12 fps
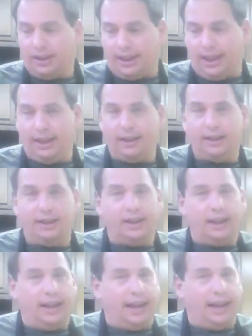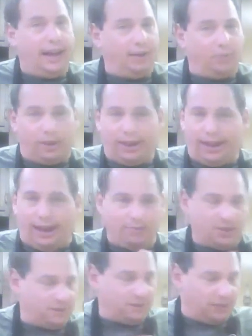Okay, and really
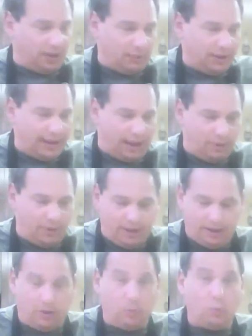I'm just following that one